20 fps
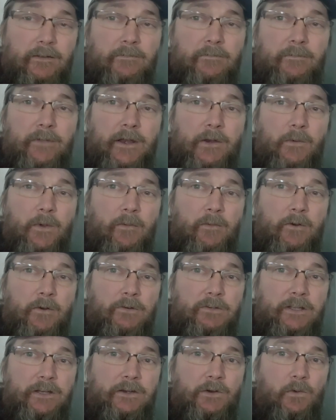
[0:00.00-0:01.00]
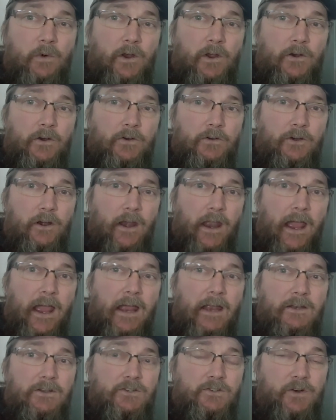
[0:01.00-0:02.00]
men and women who's out there working on your
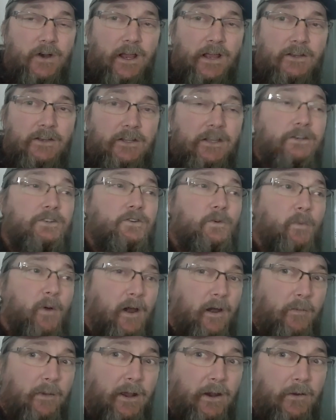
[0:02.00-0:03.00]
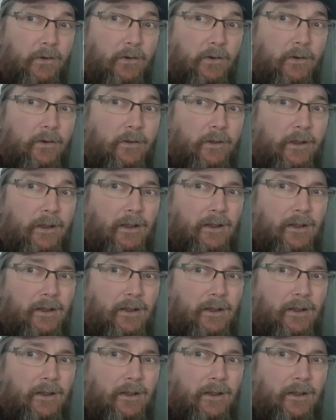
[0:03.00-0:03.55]
lines trying to get your power back on.